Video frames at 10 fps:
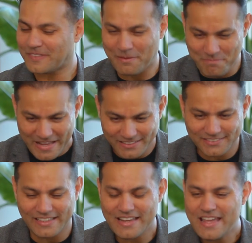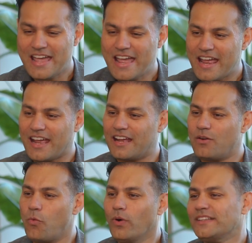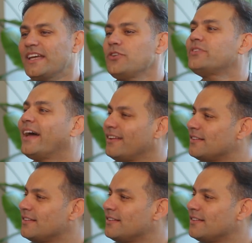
Amazing. And what can you tell